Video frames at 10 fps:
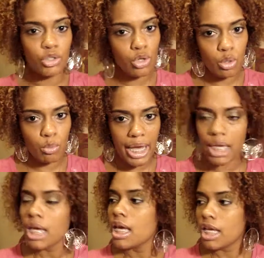you go
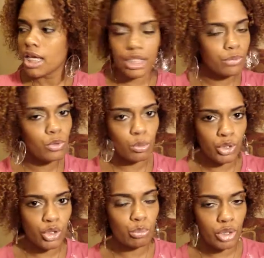back in the room
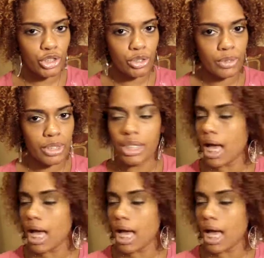and you brush your teeth.